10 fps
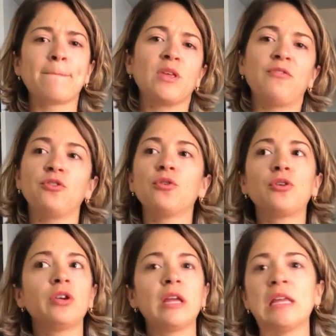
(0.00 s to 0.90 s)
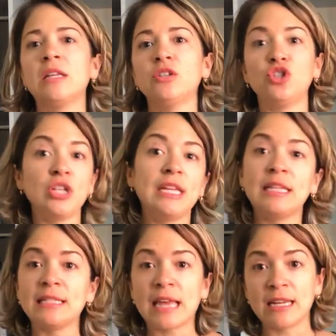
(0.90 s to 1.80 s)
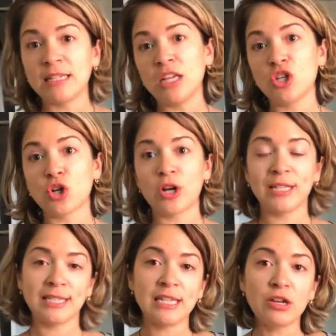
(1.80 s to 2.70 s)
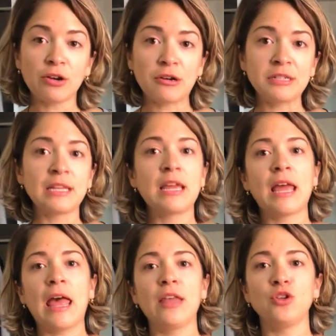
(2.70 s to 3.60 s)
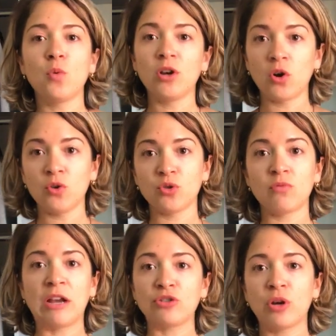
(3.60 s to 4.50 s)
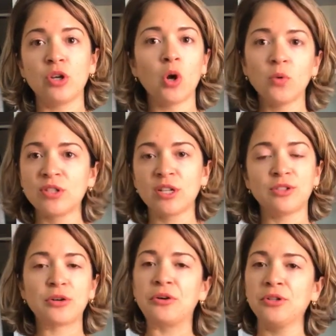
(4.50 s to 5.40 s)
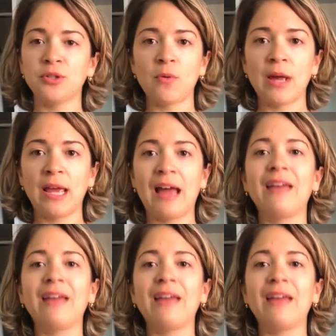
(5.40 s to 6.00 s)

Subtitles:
If you're in jeans and a t-shirt and sneakers and you want to go into a restaurant, no one's going to turn you away.